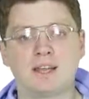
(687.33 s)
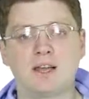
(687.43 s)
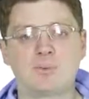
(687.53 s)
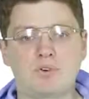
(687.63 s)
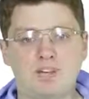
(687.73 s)

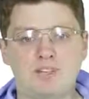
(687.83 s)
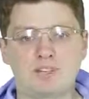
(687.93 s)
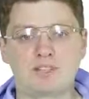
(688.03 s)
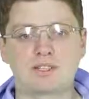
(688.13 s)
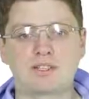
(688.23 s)

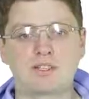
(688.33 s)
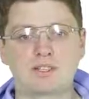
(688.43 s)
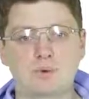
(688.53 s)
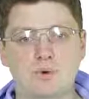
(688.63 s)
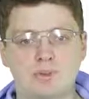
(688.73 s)
operations in
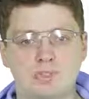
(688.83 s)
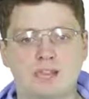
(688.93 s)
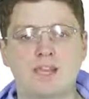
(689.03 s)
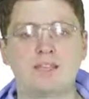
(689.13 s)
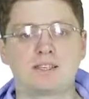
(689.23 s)
the
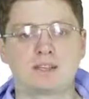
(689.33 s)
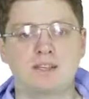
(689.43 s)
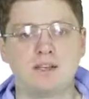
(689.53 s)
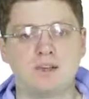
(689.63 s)
worst case.